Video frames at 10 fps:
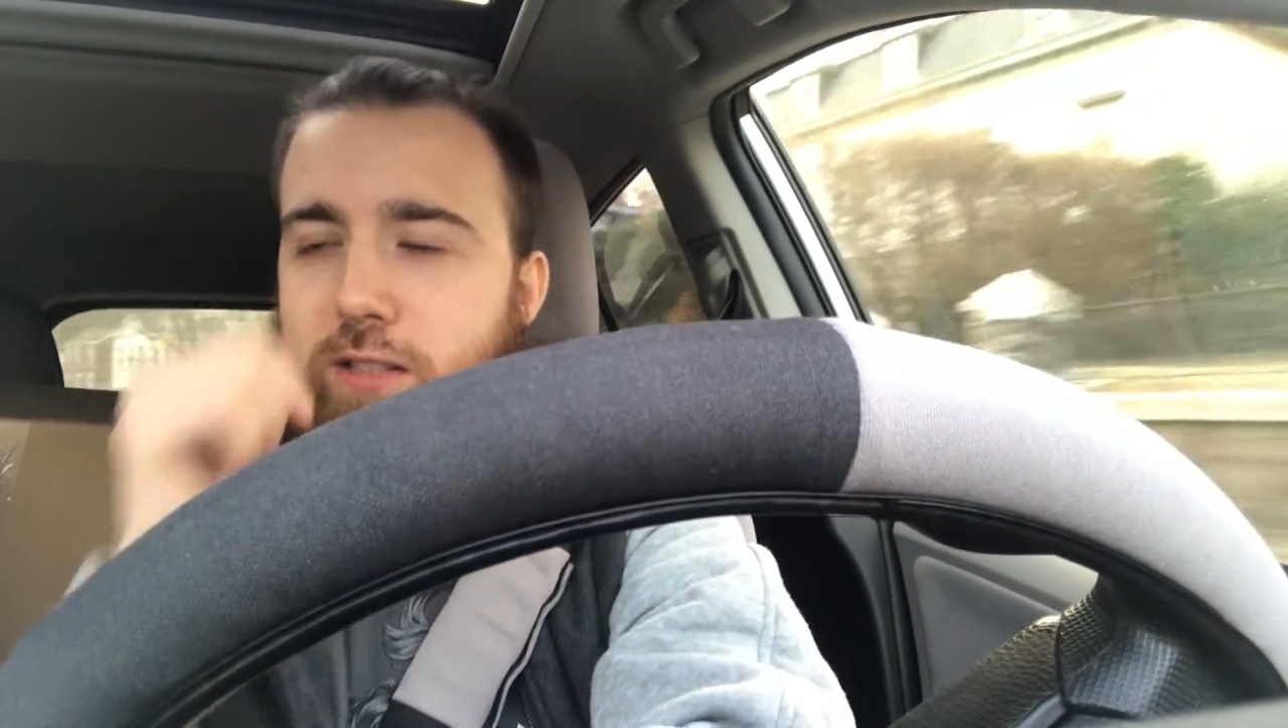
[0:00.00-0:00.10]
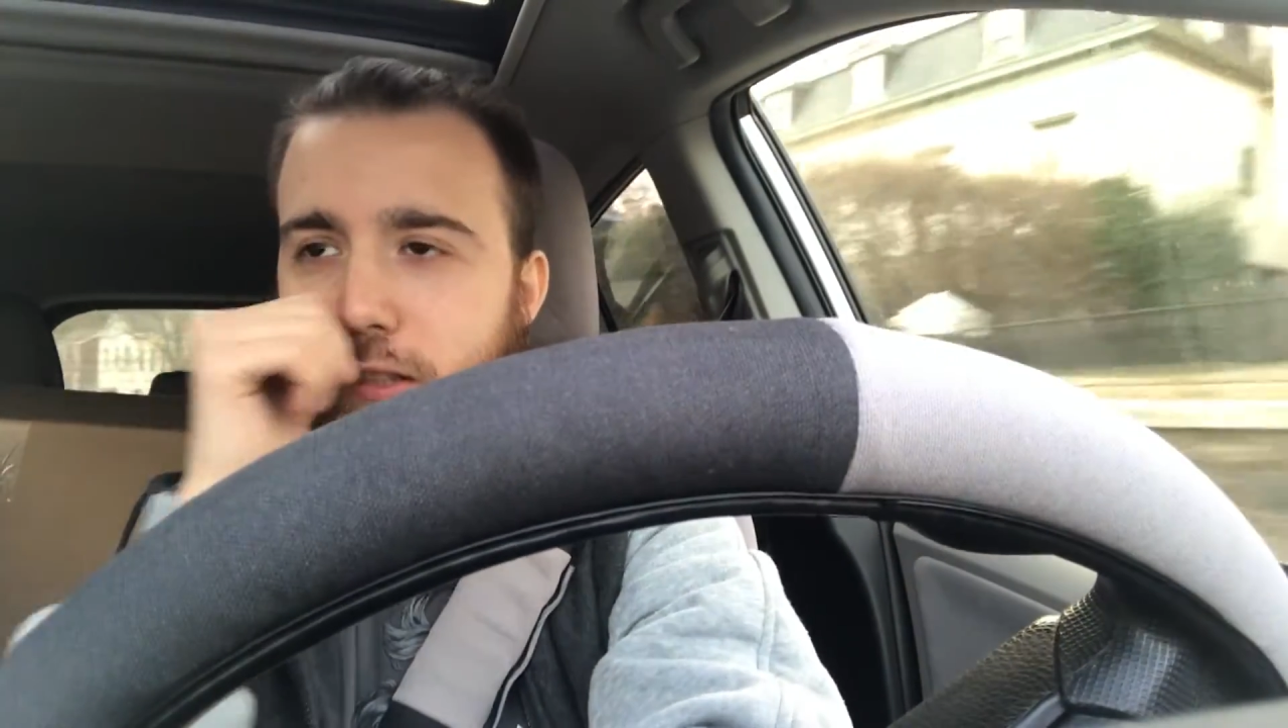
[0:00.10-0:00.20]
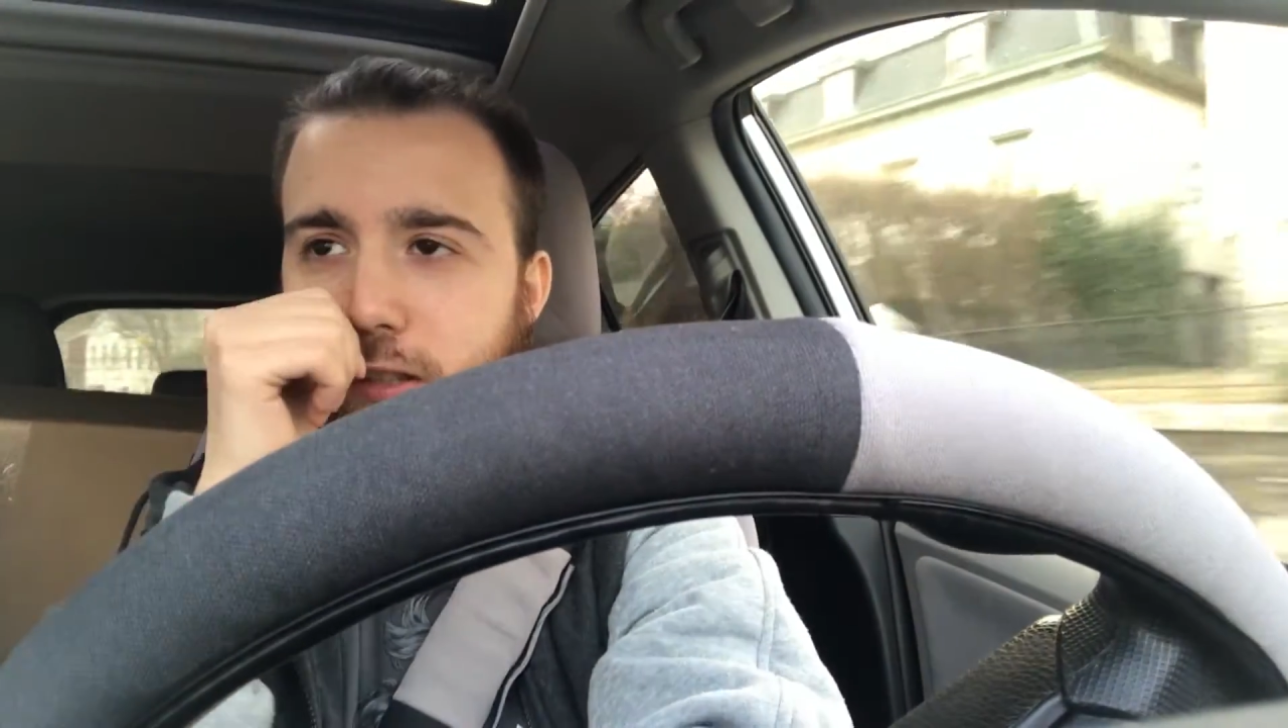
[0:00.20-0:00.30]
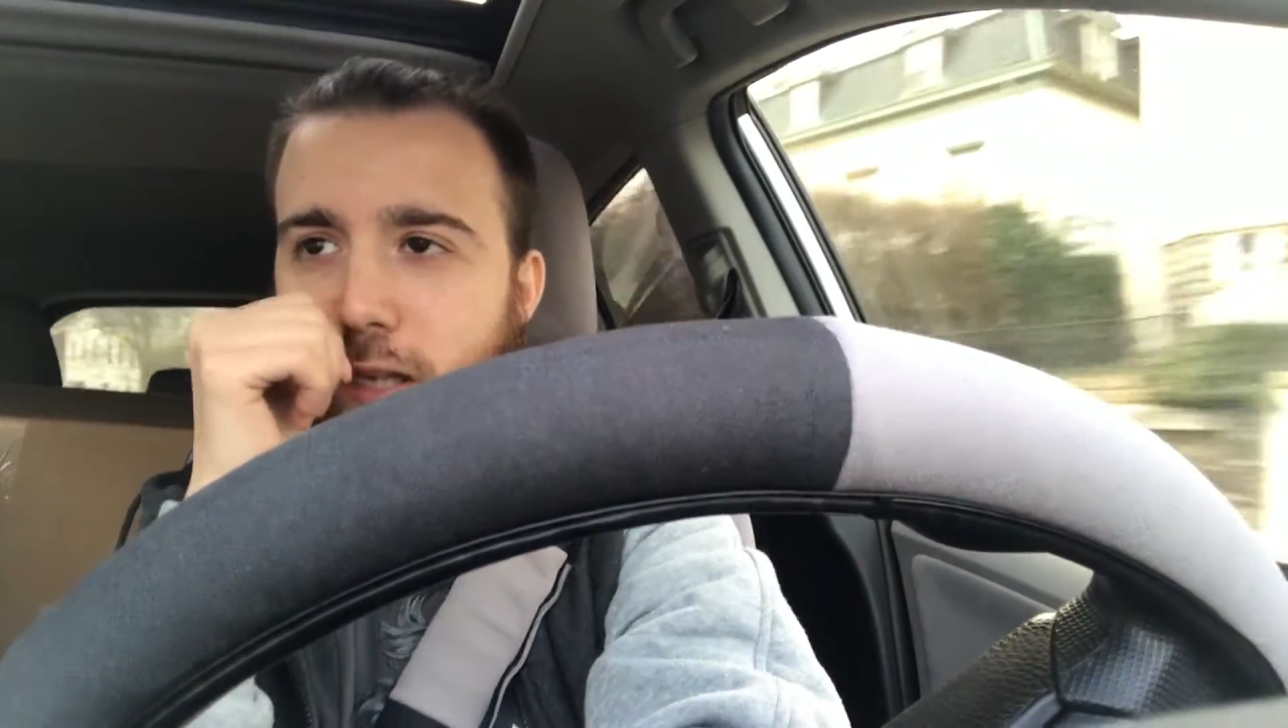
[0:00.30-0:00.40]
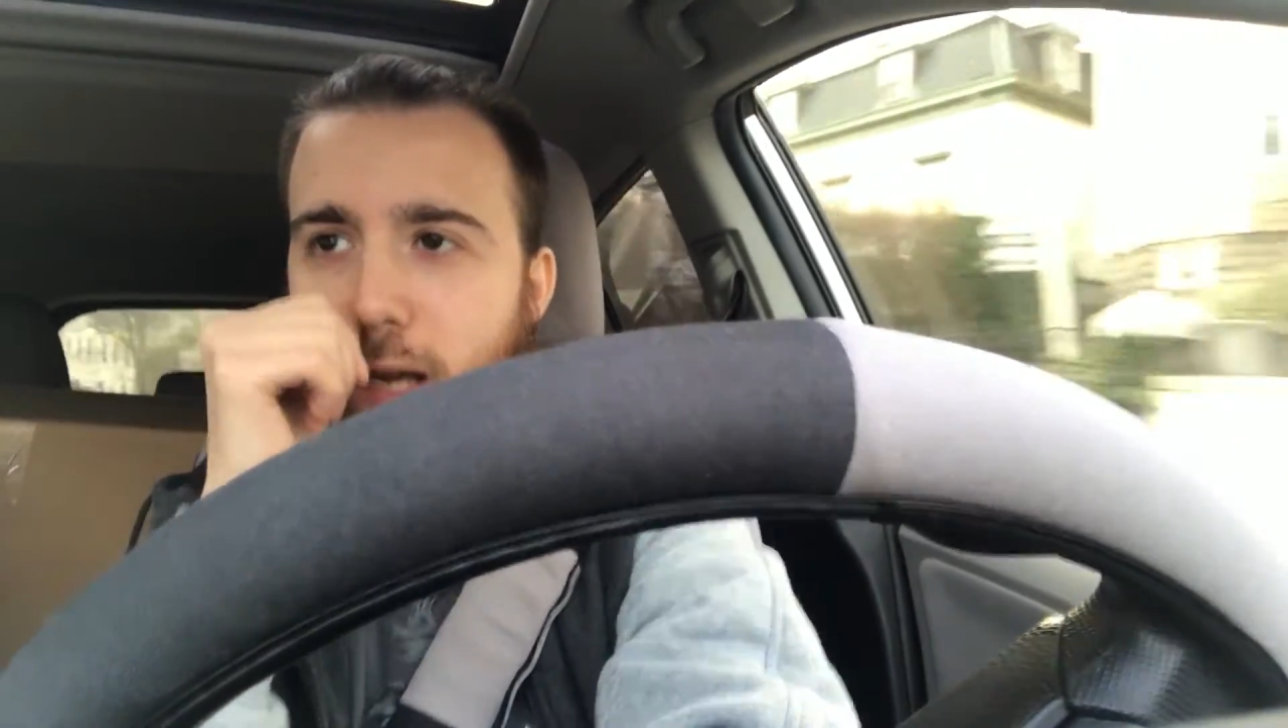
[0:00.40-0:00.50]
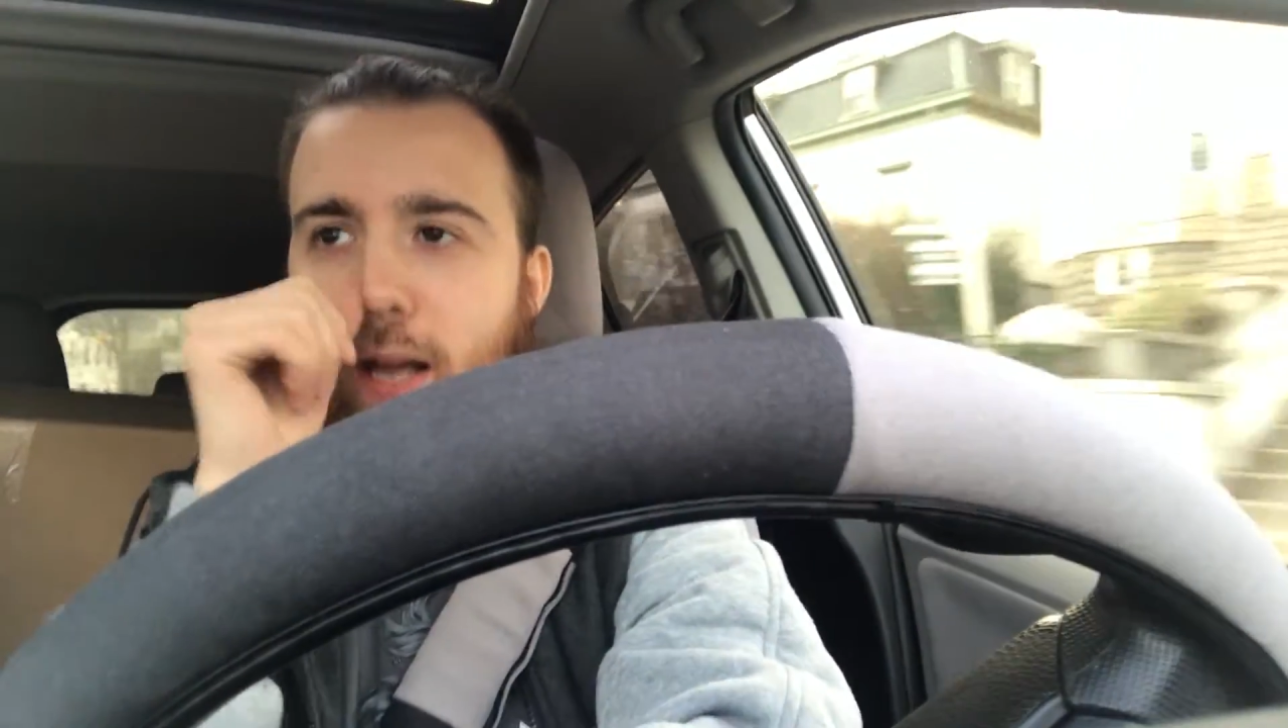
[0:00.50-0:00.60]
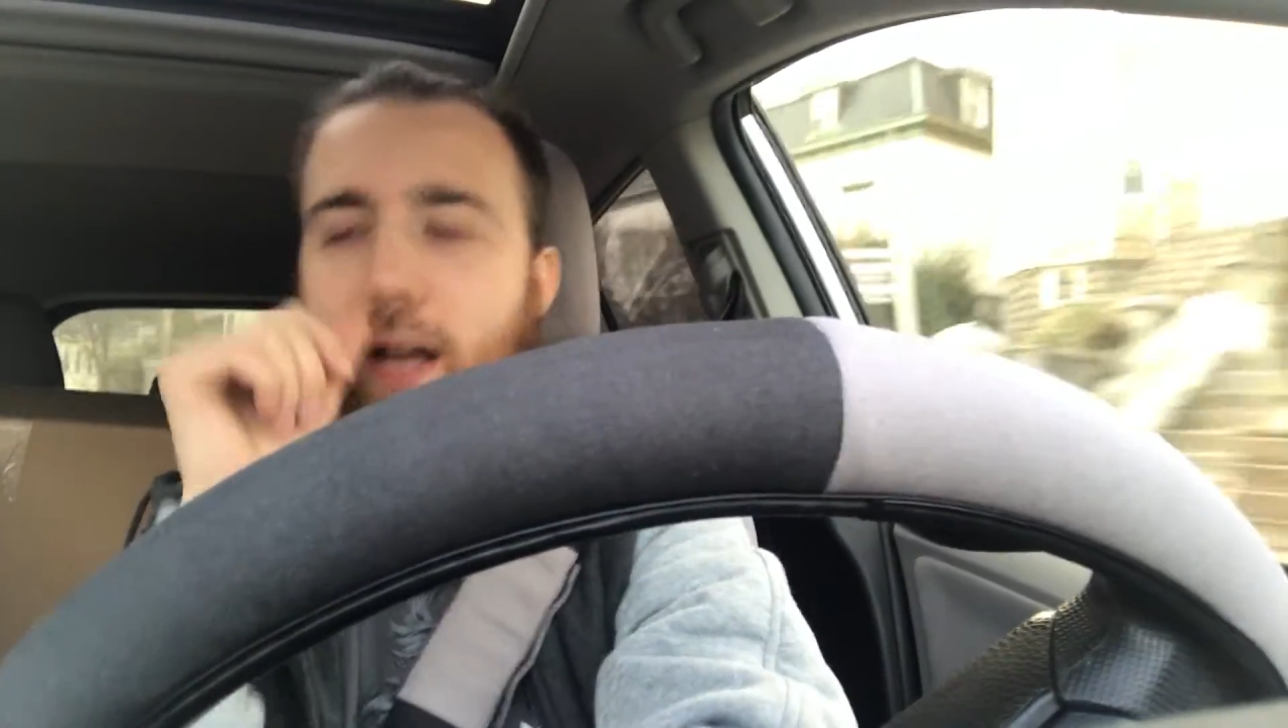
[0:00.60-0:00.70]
this.